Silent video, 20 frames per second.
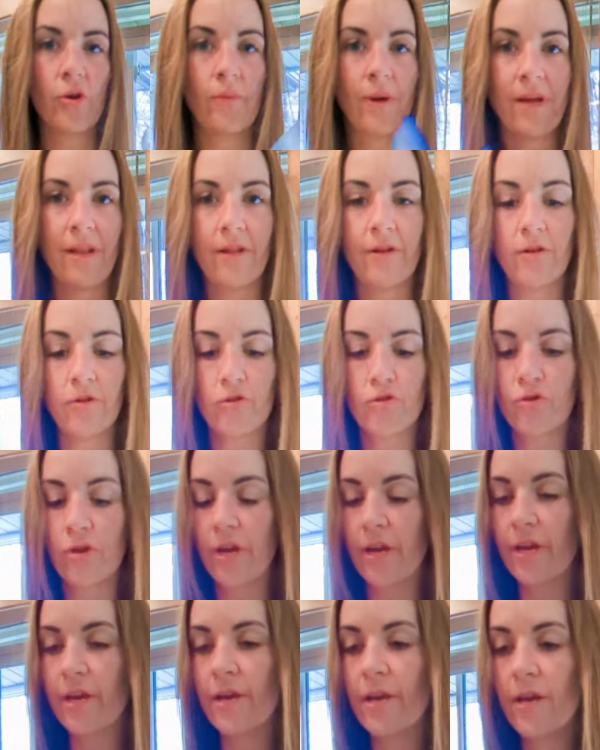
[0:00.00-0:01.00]
little trick.
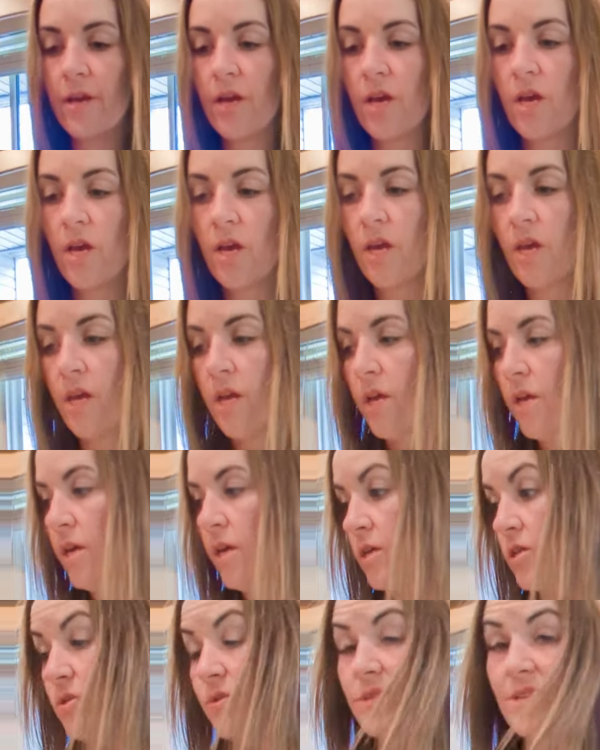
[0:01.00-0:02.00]
So
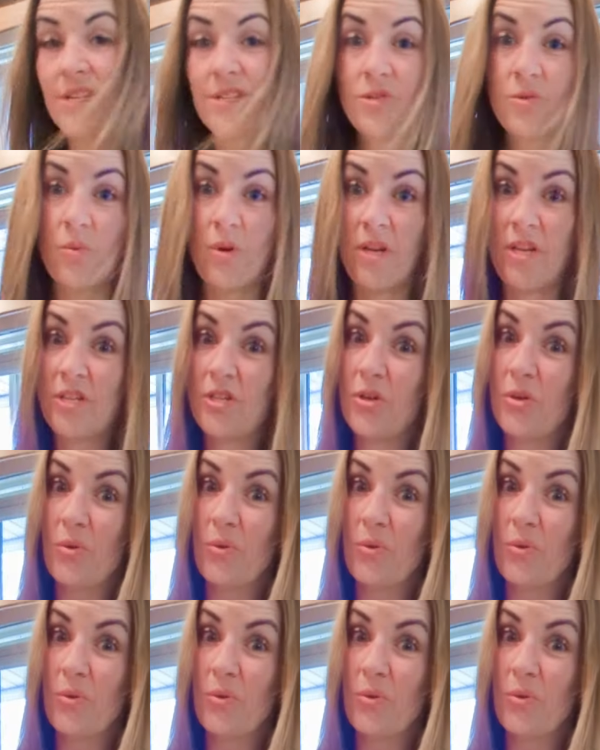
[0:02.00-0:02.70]
it says 22.